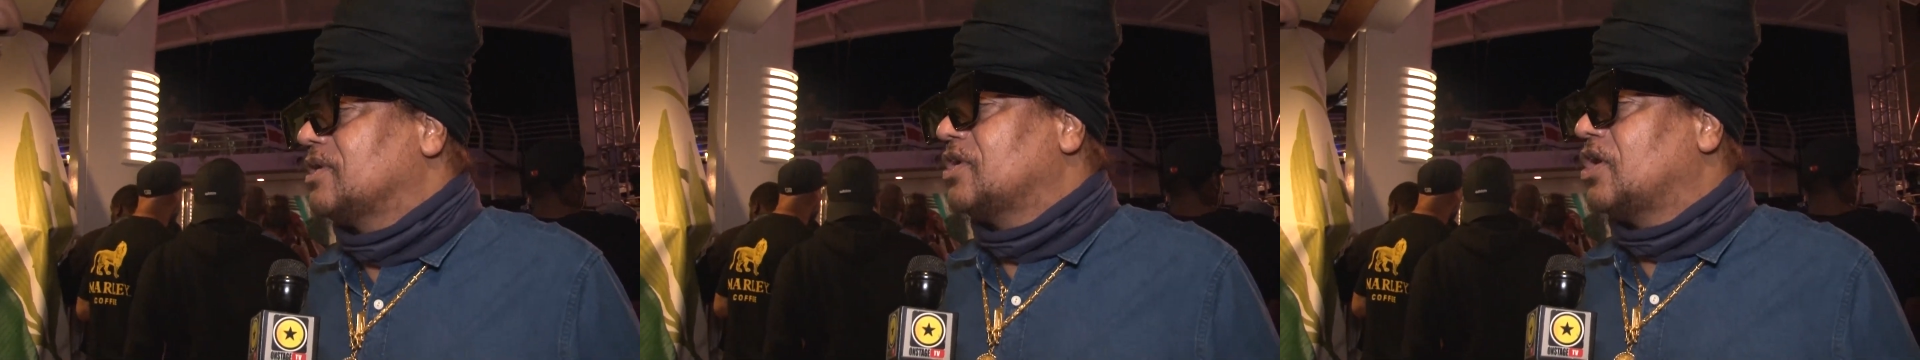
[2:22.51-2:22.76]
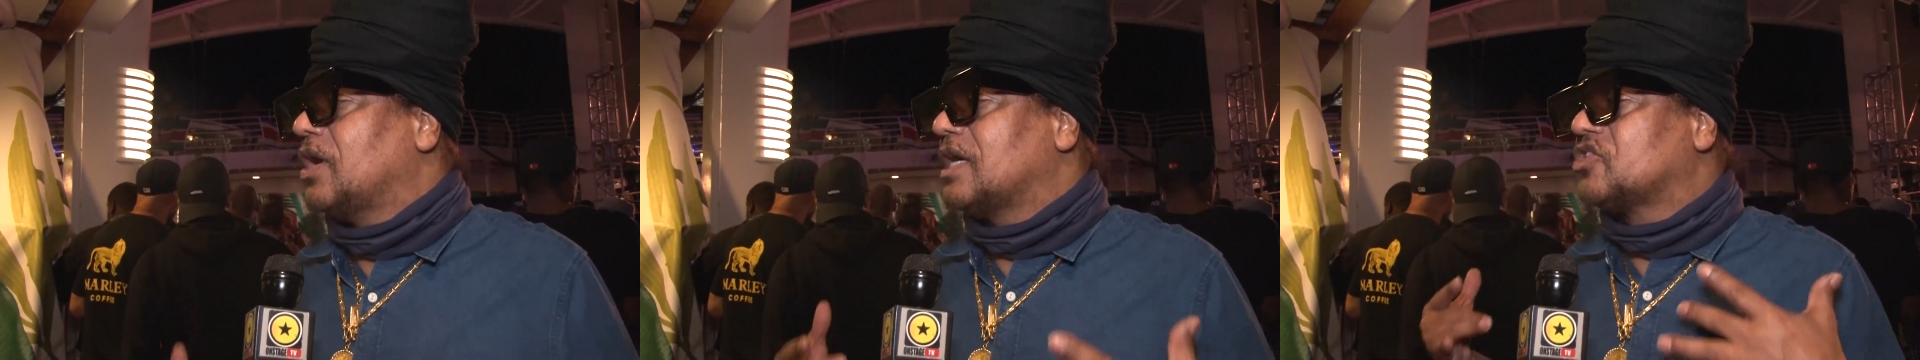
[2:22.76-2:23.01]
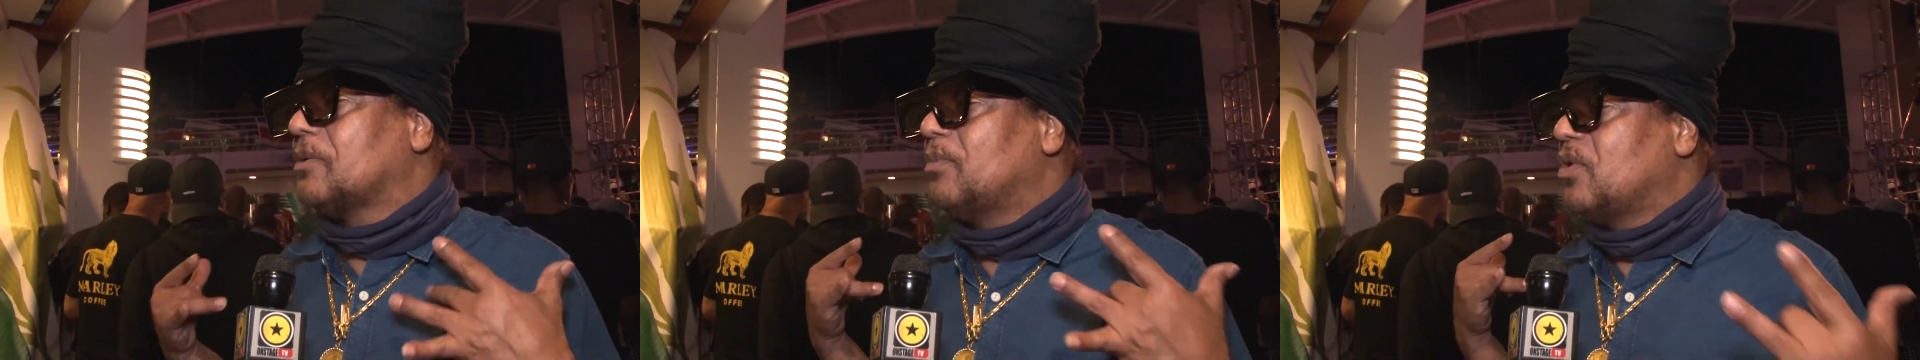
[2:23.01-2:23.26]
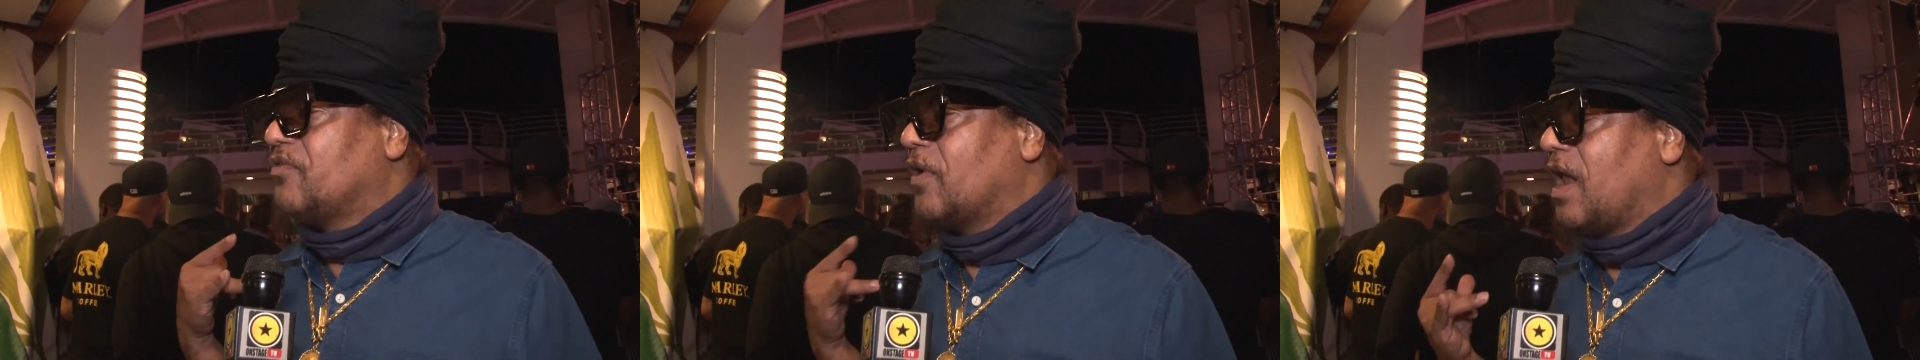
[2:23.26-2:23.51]
you know, as you
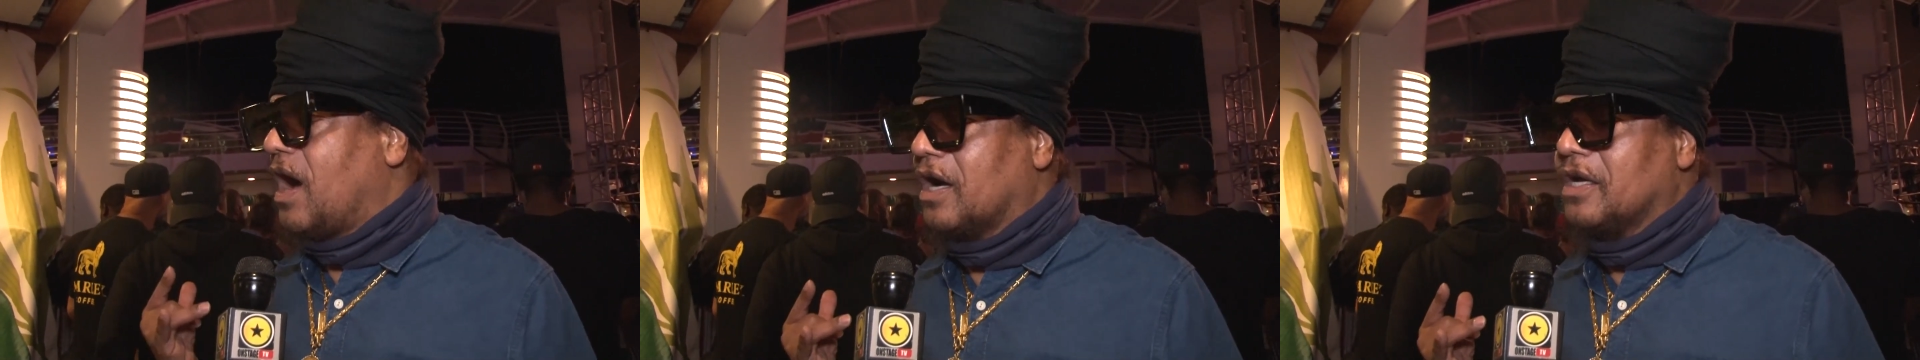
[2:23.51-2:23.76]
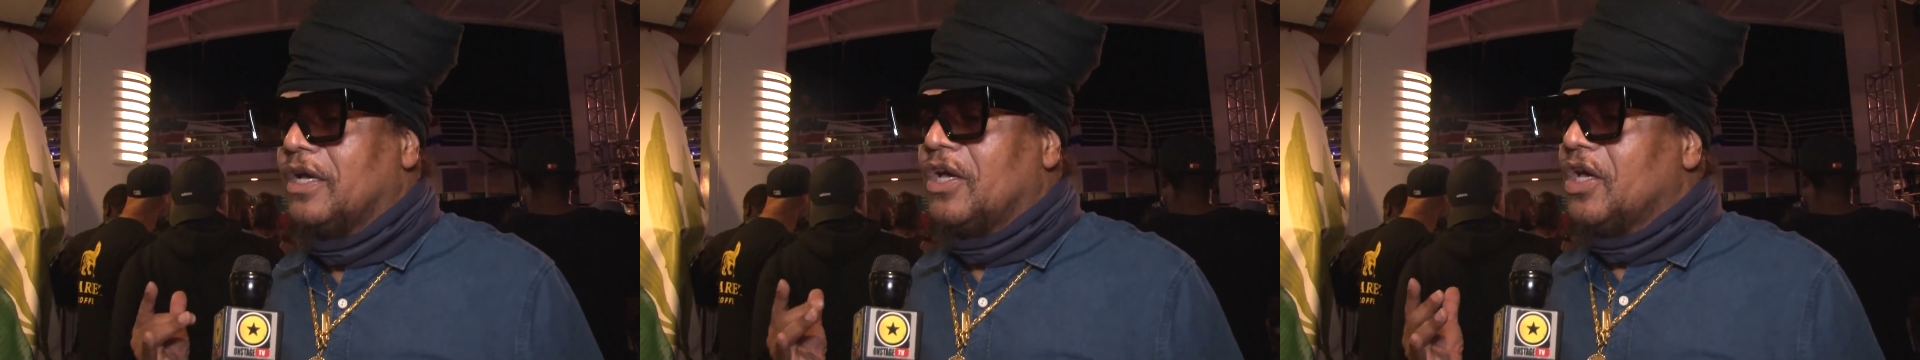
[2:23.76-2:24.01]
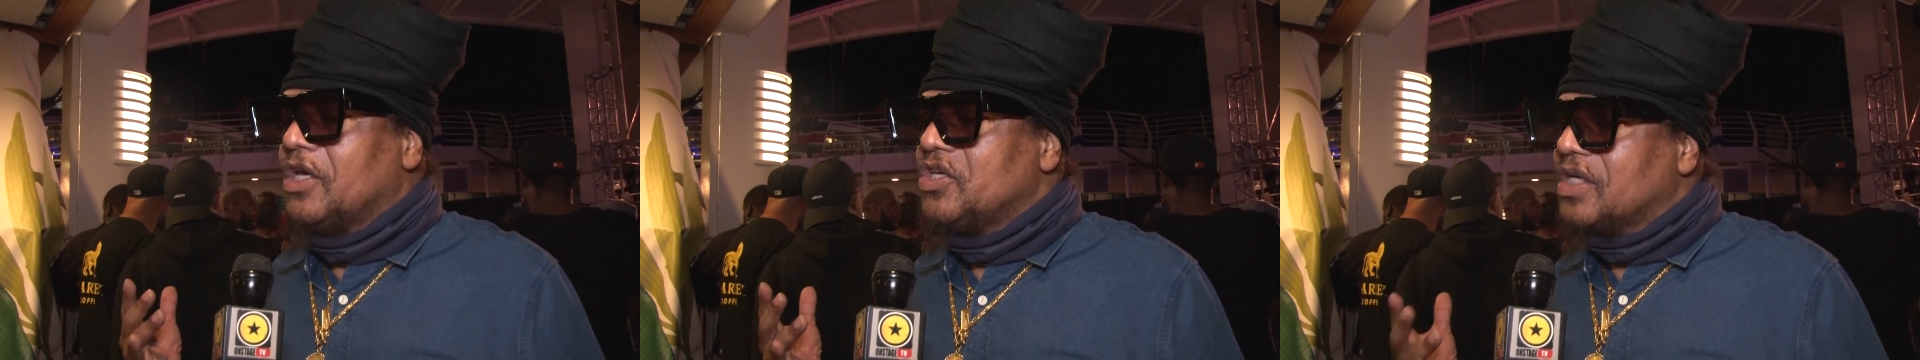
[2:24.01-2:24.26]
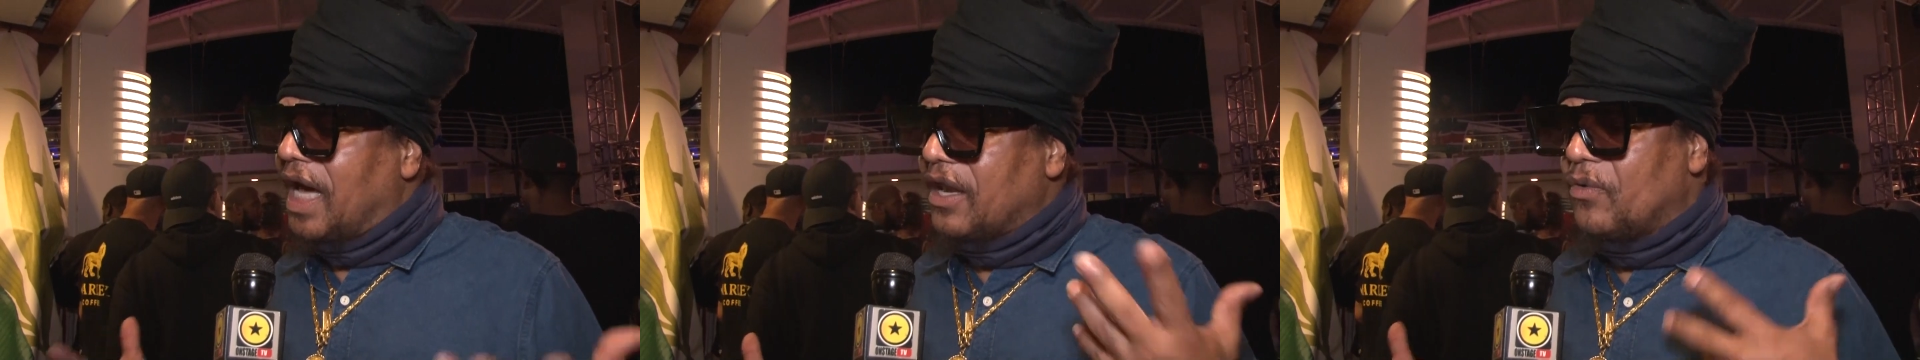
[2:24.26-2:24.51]
move along,
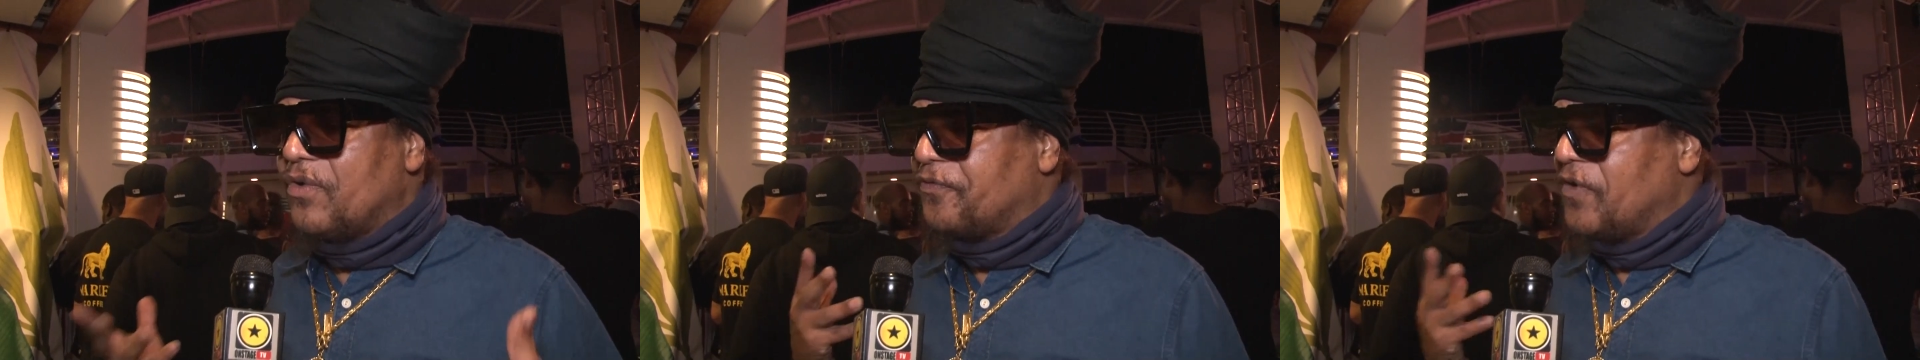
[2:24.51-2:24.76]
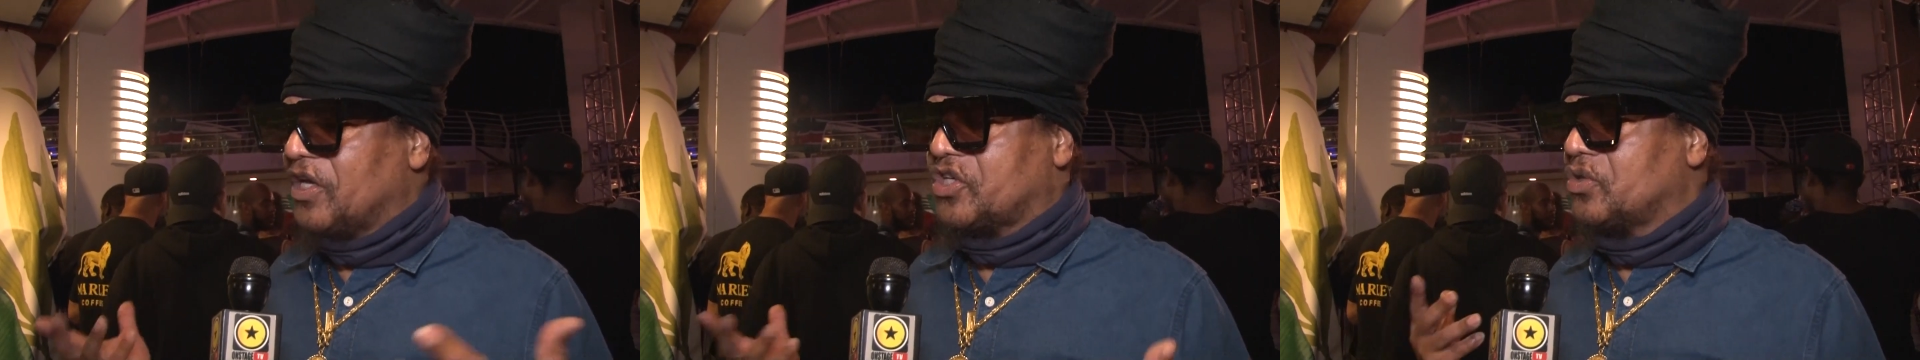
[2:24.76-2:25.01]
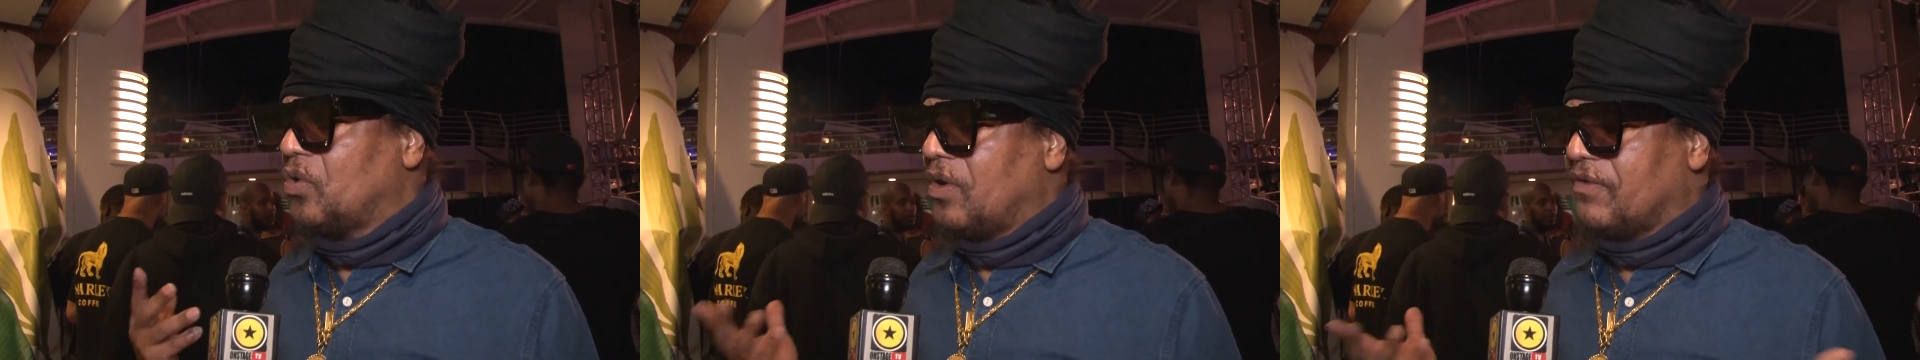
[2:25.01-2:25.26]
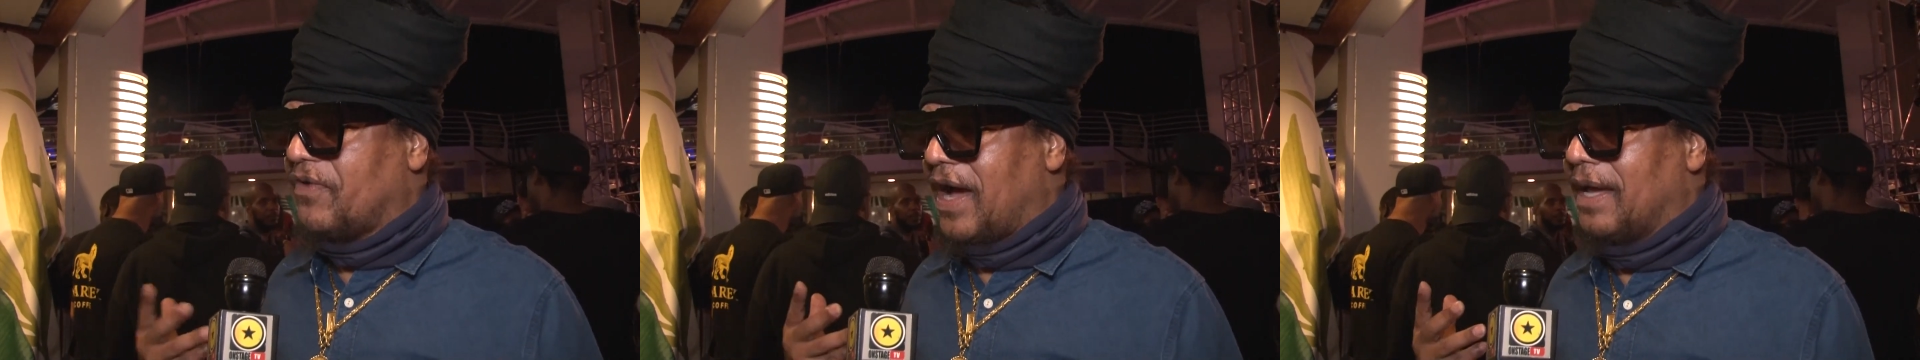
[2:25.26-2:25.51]
you gotta refresh the
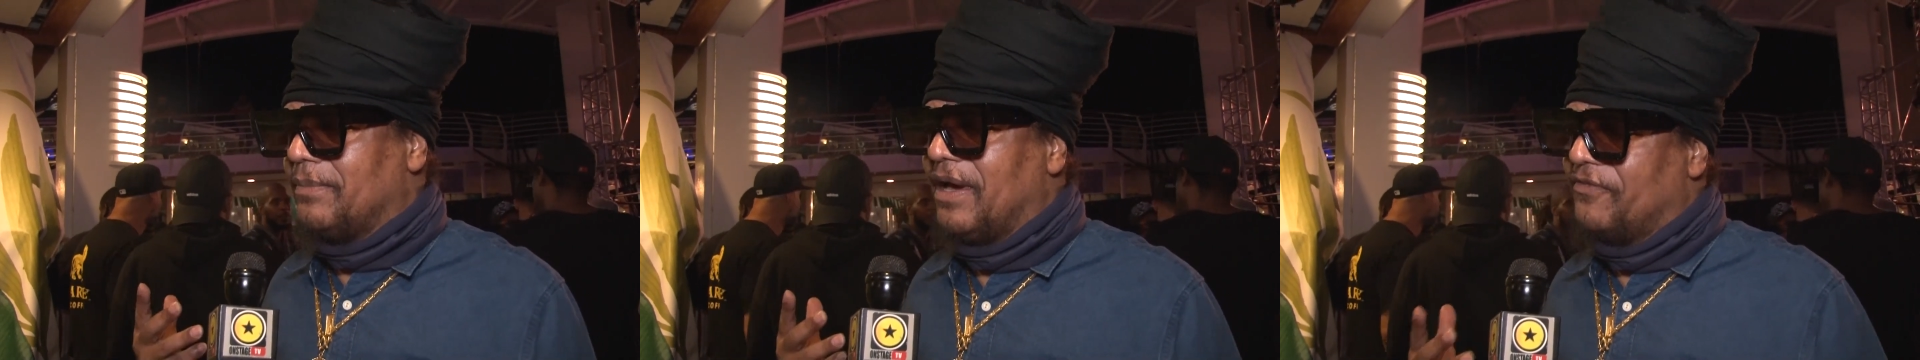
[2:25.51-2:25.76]
whole vibe.